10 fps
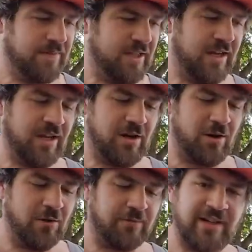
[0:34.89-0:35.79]
the
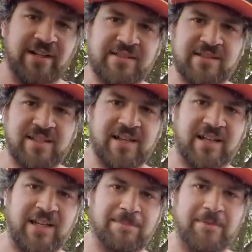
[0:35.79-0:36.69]
O-rings that
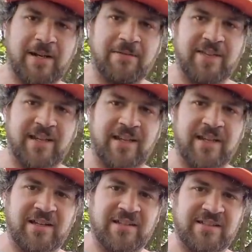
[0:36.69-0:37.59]
keep
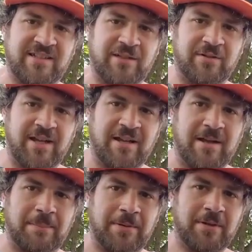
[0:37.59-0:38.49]
everything sealed
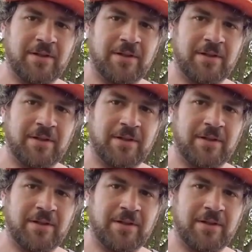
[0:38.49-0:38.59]
up